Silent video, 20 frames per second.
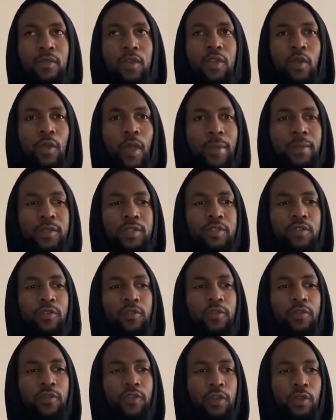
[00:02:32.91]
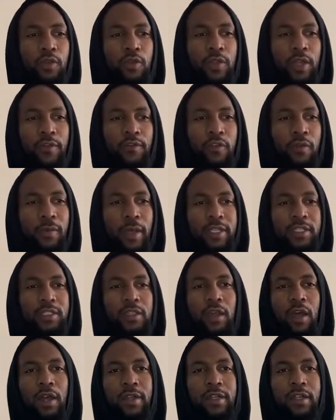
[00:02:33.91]
you're able to view
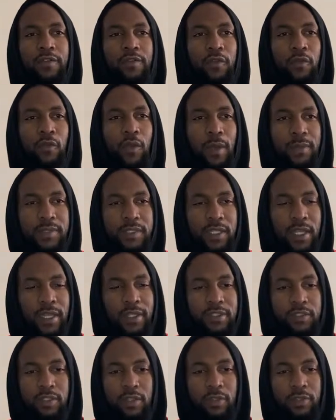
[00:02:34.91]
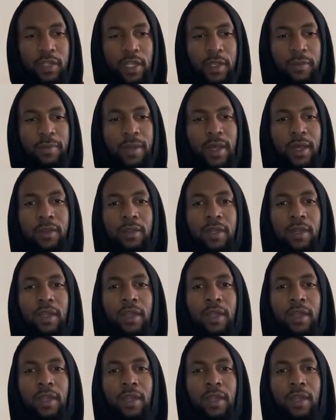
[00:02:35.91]
information on different websites. So think about